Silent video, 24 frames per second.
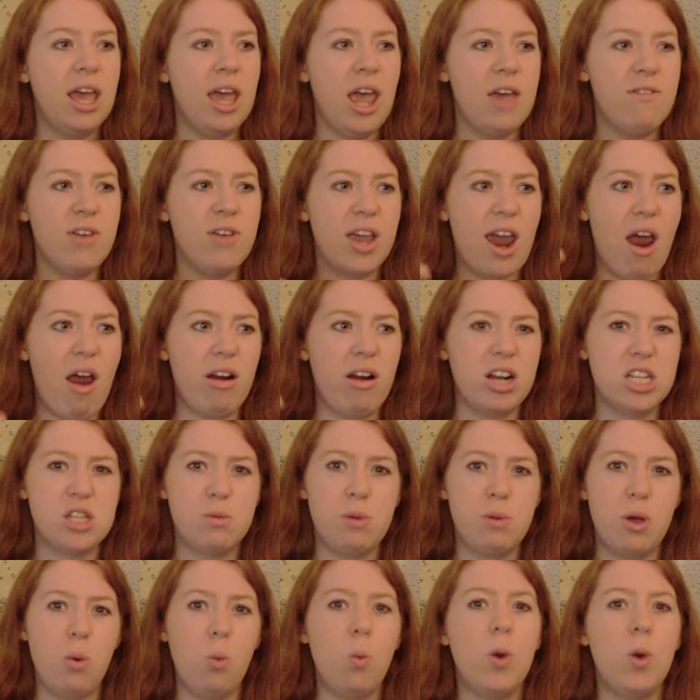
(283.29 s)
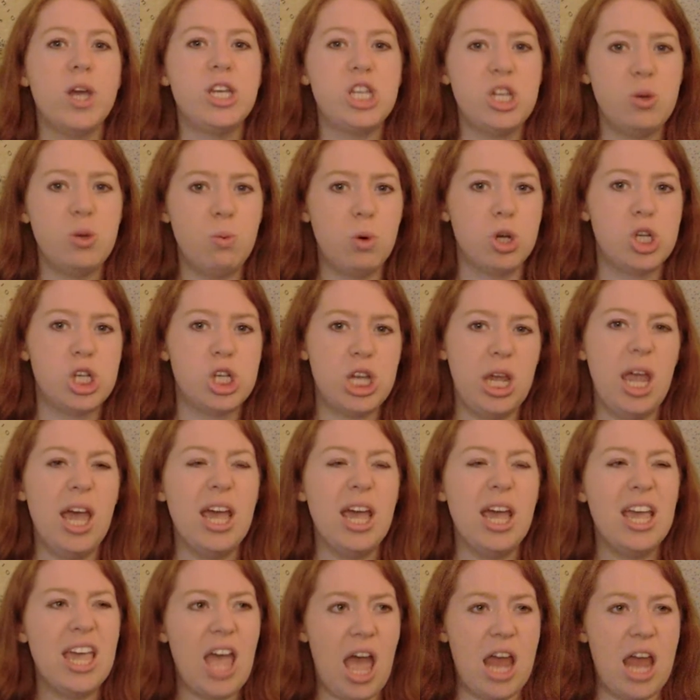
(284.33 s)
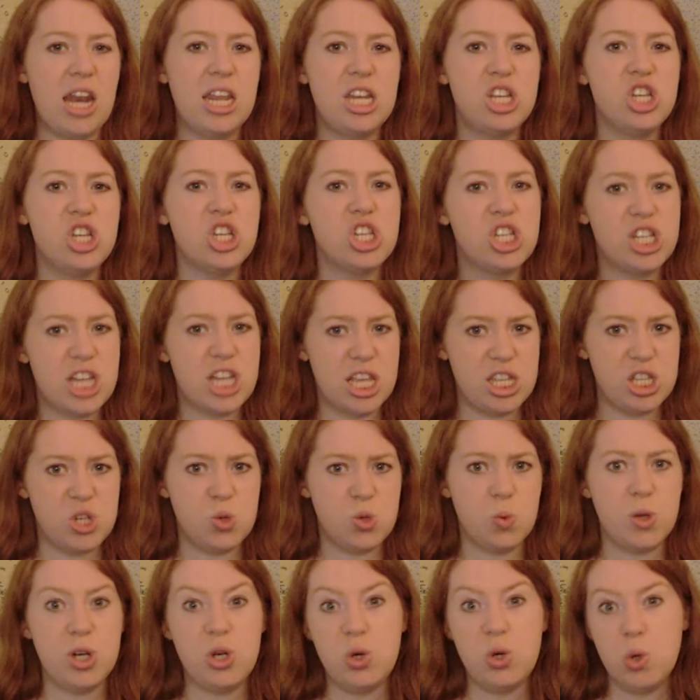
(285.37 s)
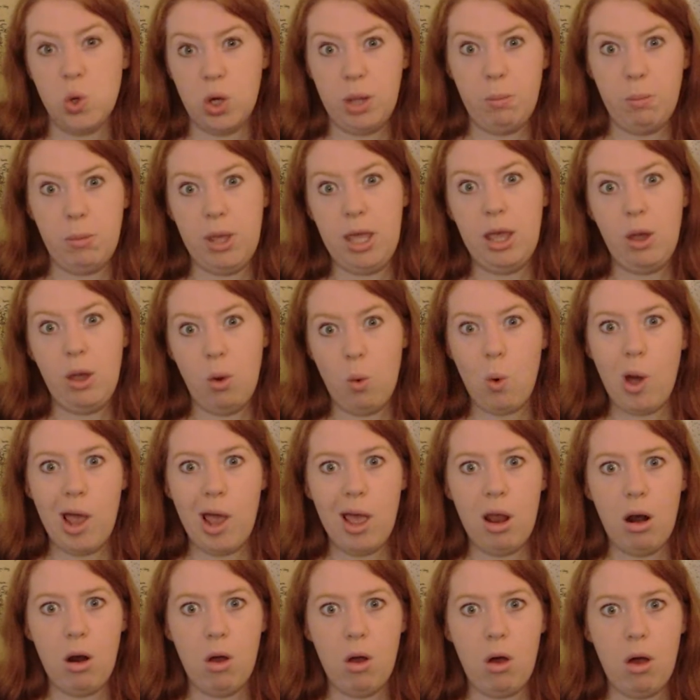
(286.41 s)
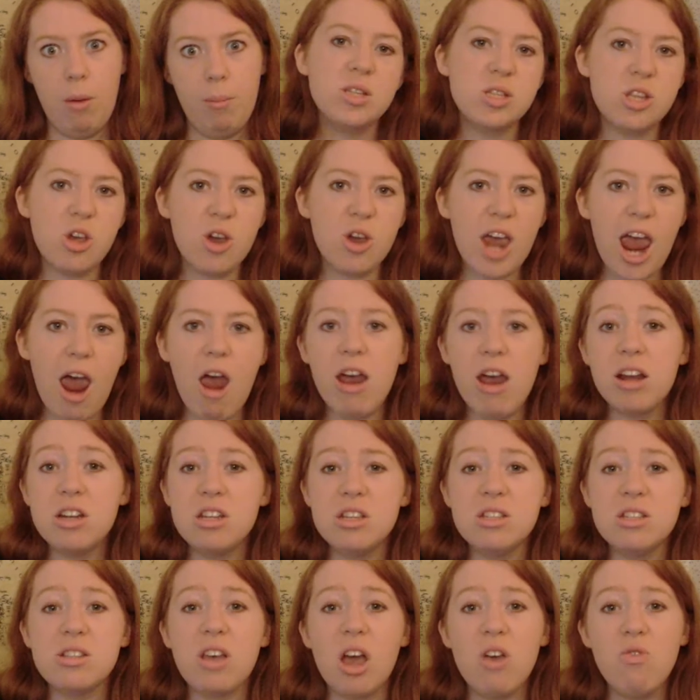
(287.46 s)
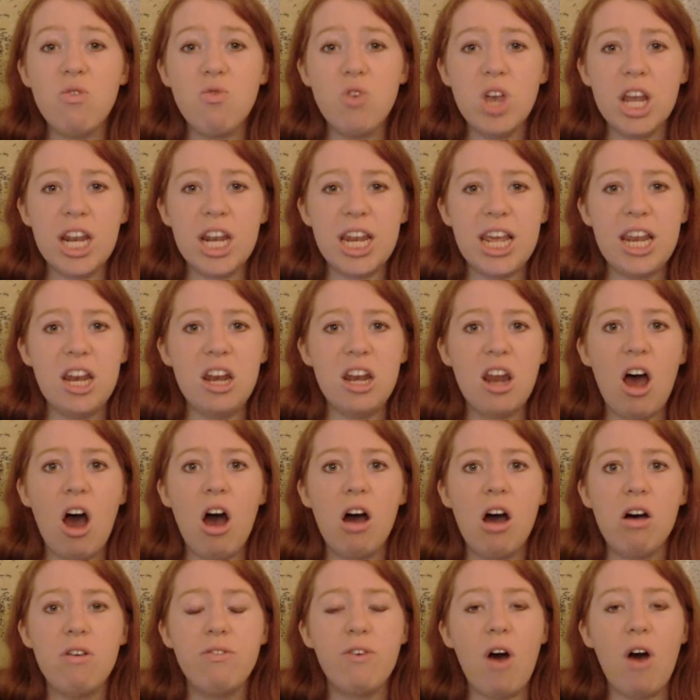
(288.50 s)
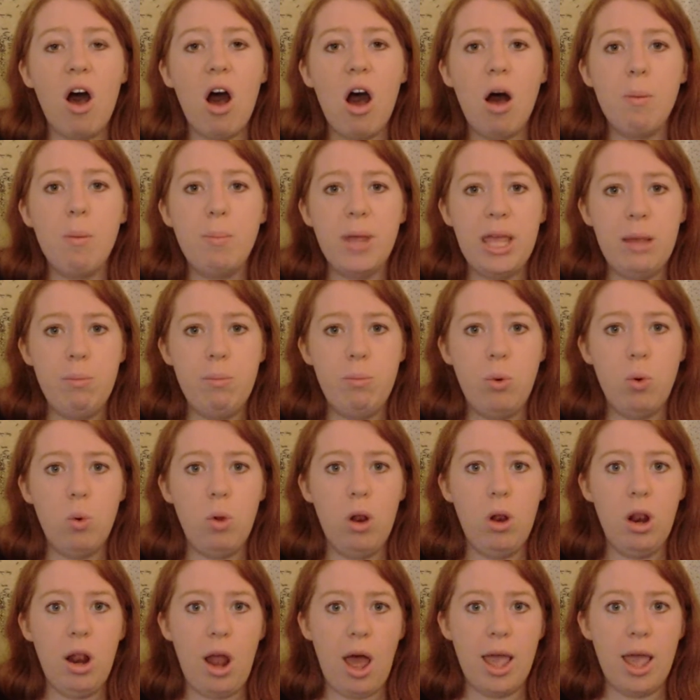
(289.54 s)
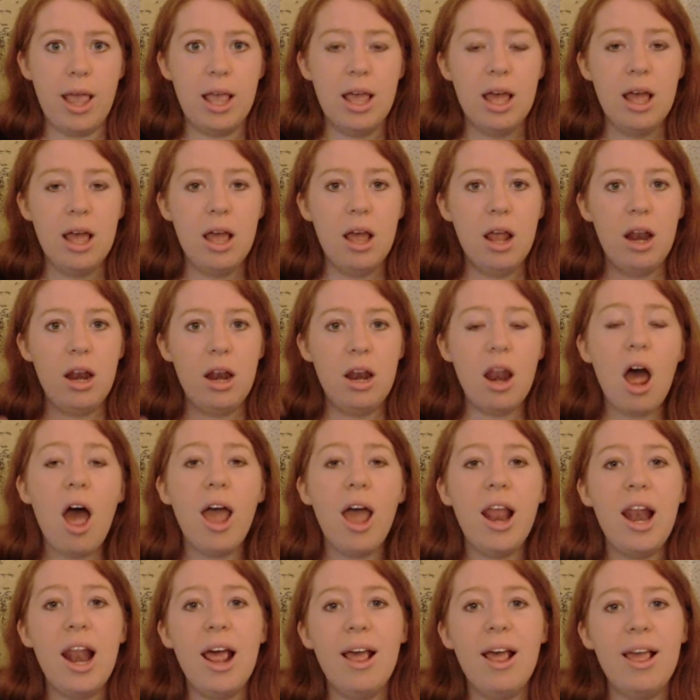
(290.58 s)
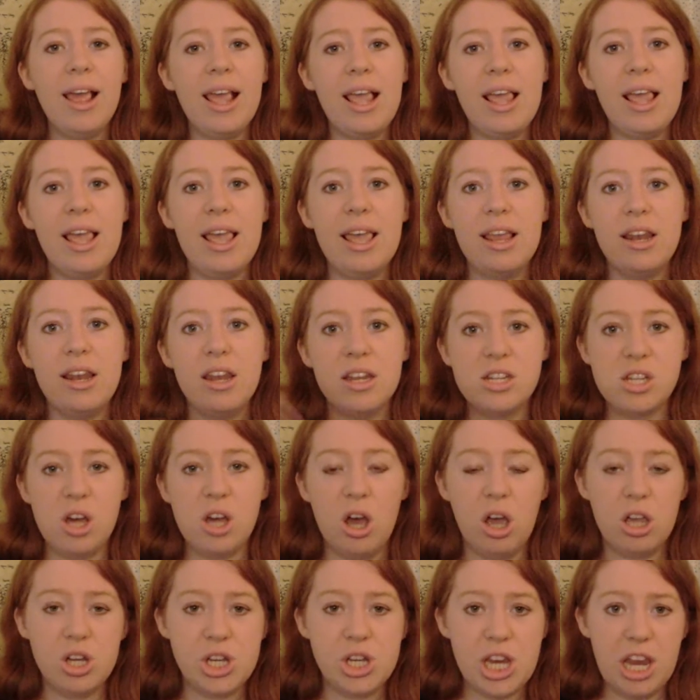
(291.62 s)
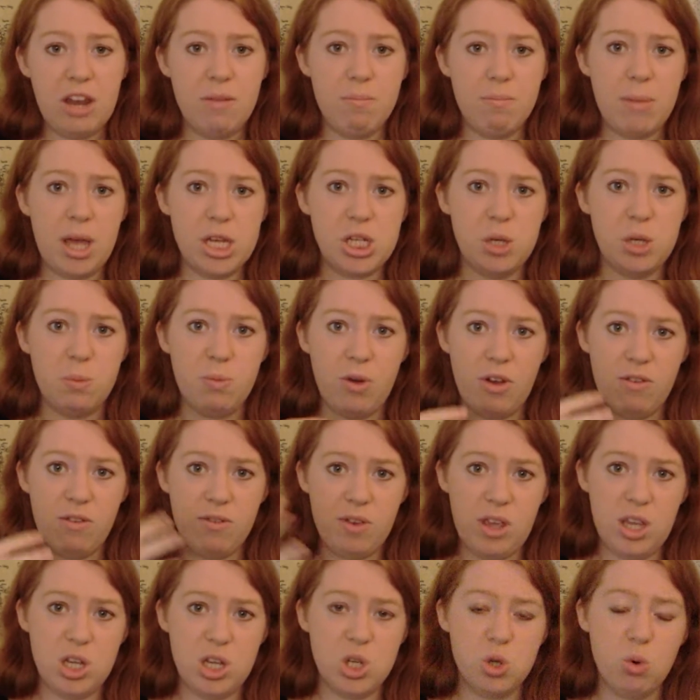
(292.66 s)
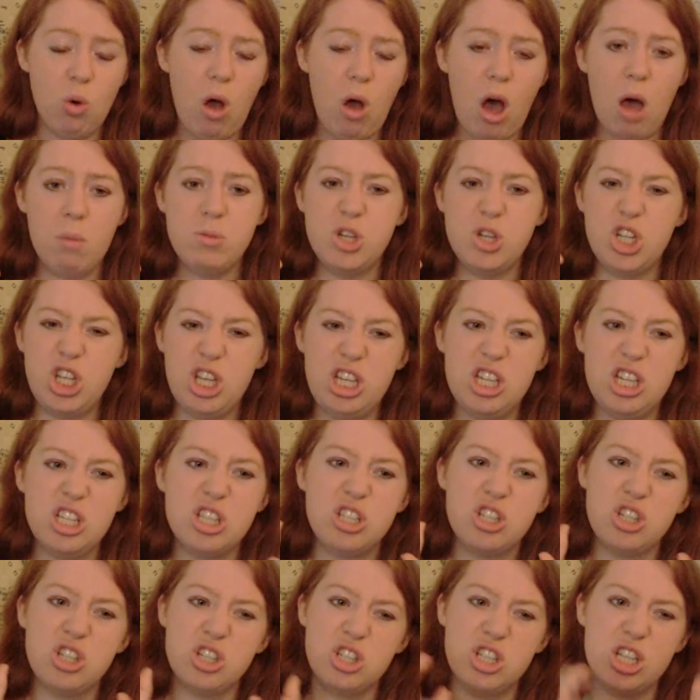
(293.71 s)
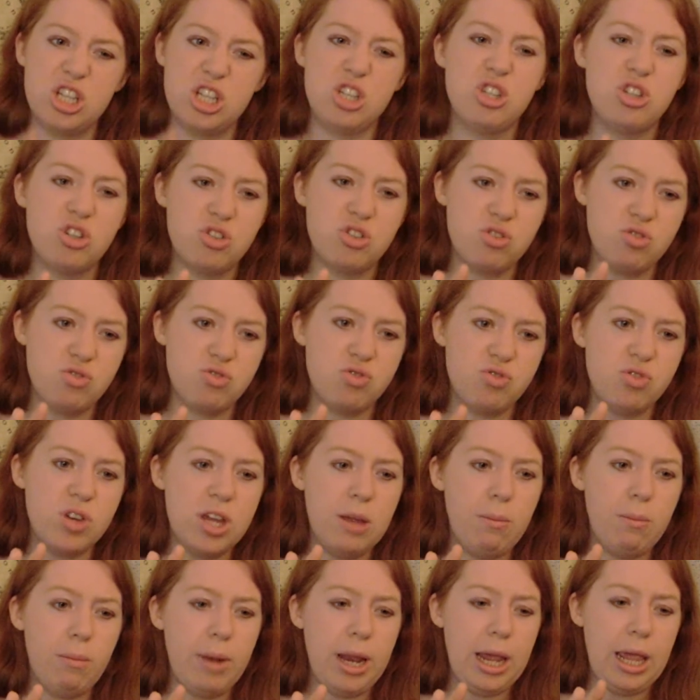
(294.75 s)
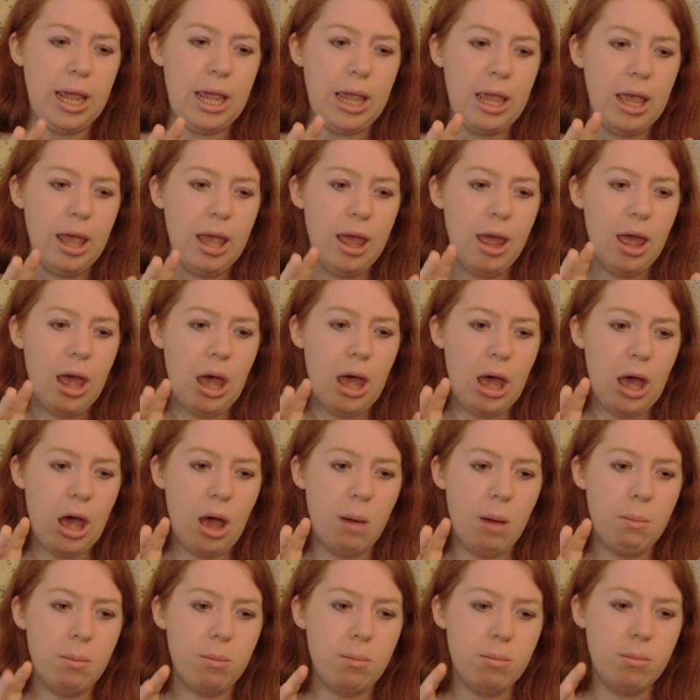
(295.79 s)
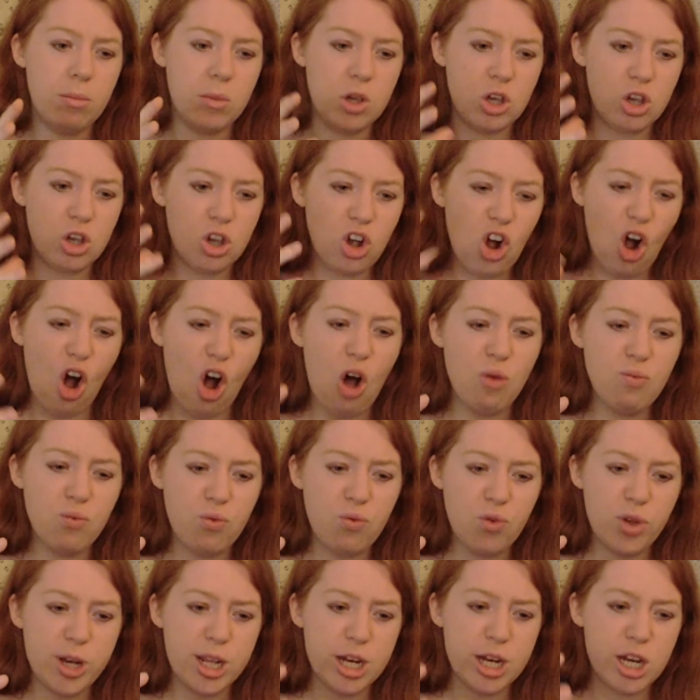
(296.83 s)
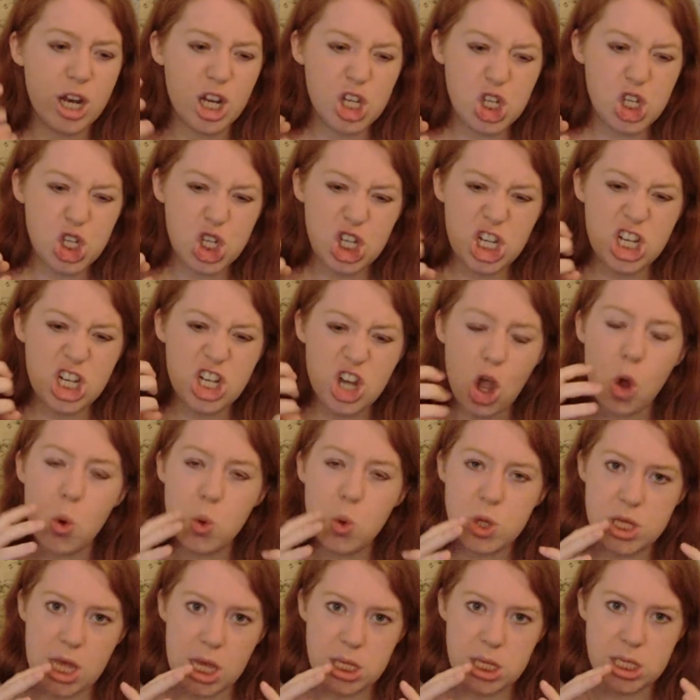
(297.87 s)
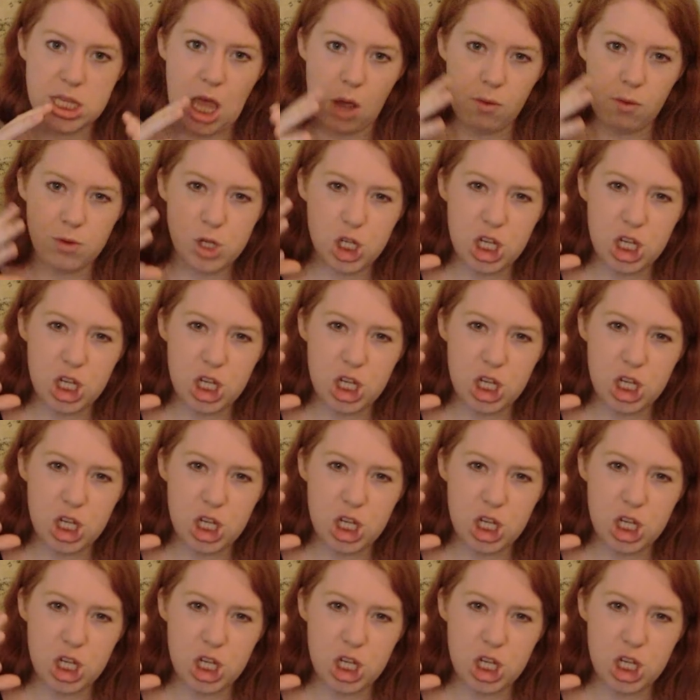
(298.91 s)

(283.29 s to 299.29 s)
If a character's a bit wishy-washy, again, it just tends to annoy me quite a lot. So characters I really love are people like Lila in A Darker Shade of Magic by V.E. Schwab. She is just extremely confident and she knows herself.